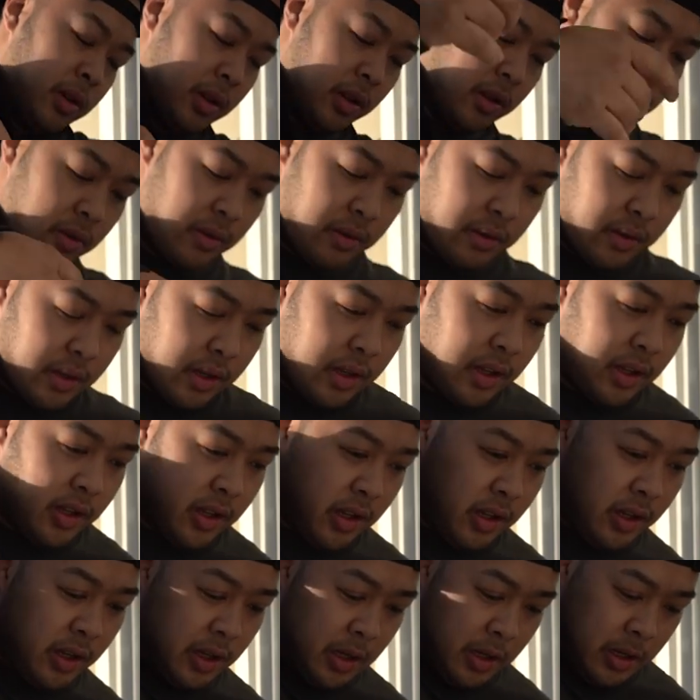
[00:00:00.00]
like hanging
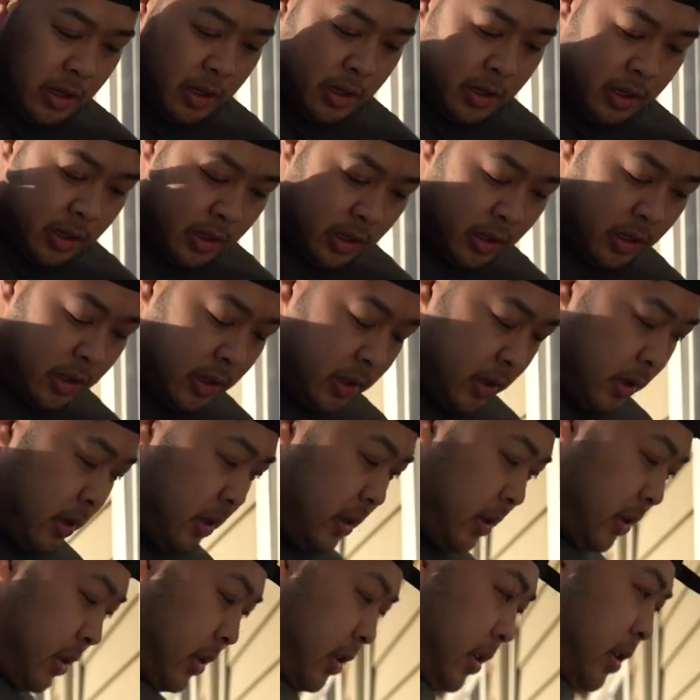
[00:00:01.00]
down and want a
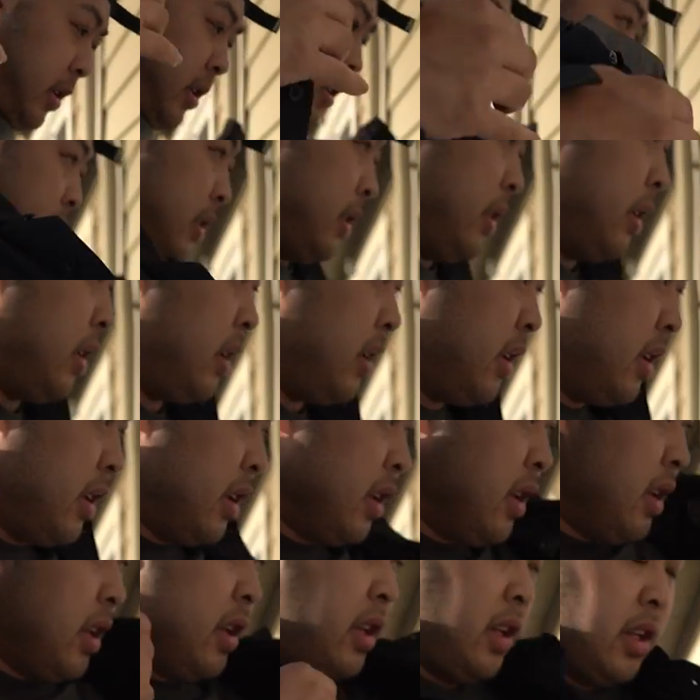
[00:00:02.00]
little bit more ventilation
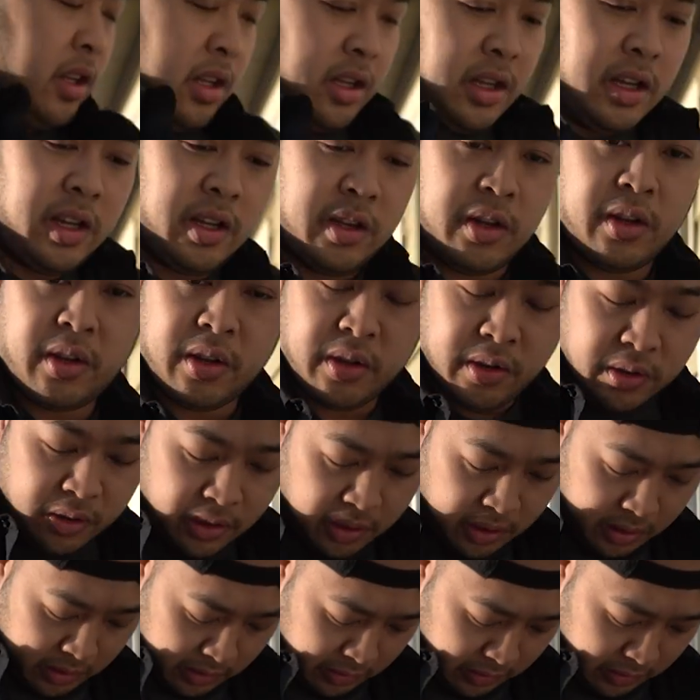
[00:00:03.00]
in your arms. That's